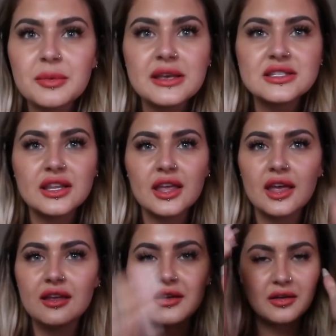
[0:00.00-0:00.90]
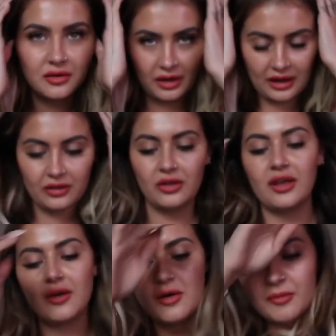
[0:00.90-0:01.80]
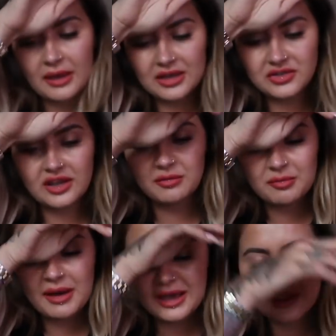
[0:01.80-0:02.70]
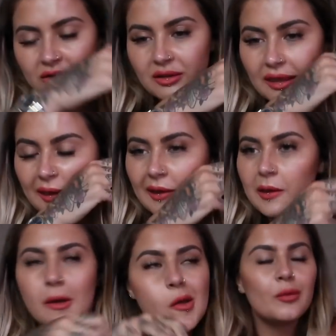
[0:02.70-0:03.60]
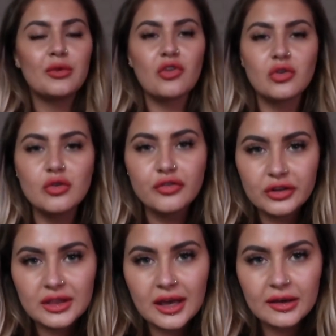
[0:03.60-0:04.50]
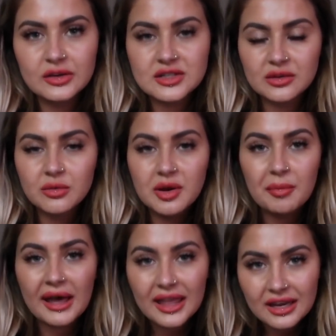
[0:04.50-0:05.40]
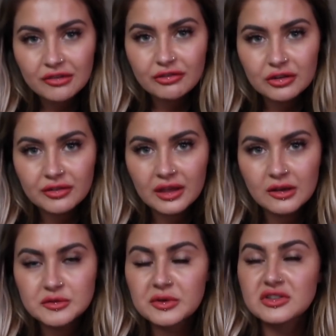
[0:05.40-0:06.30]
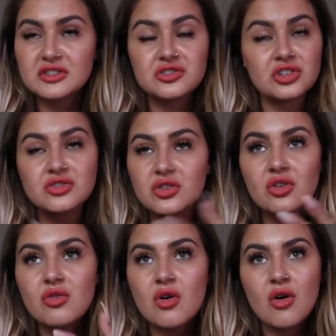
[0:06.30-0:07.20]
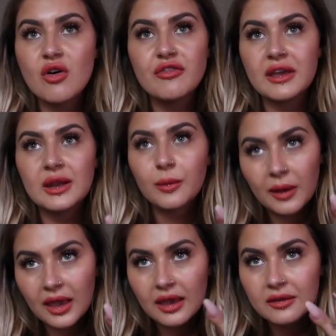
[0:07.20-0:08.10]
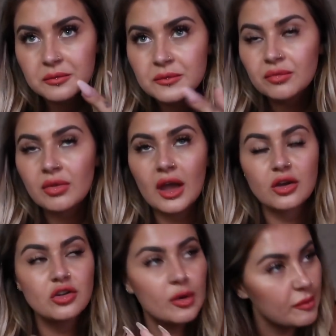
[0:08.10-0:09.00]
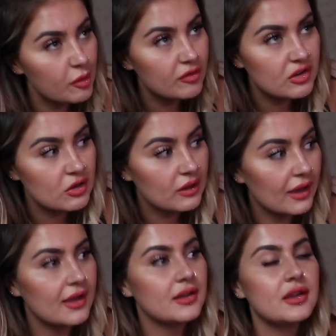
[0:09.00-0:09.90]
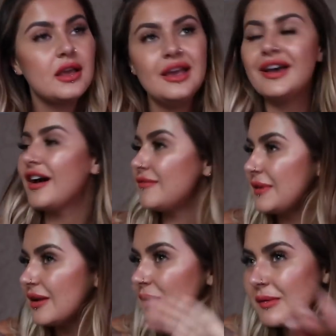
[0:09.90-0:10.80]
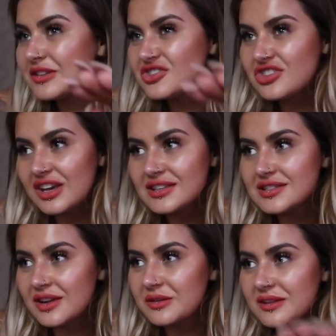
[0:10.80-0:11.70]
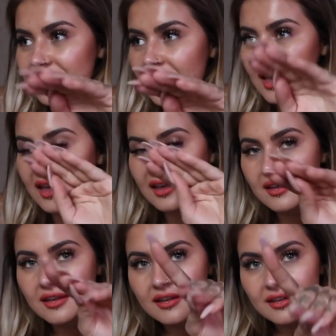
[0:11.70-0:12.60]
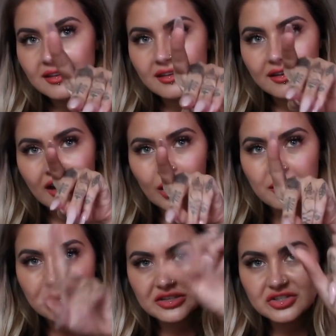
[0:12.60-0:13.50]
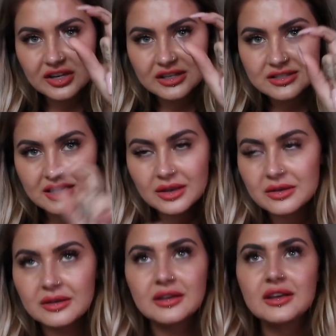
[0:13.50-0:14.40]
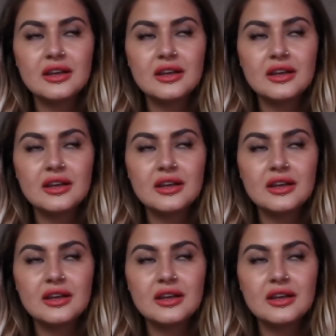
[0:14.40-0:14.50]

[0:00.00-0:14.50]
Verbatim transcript: Basically, oh, I look like a hot mess, right? I've been packing all day. We've got no food in the house. I don't want to buy any food for the house because it's just going to go off anyway. I cannot be bothered cooking. I've been a wee bit stressed out today. A wee bit stressed out.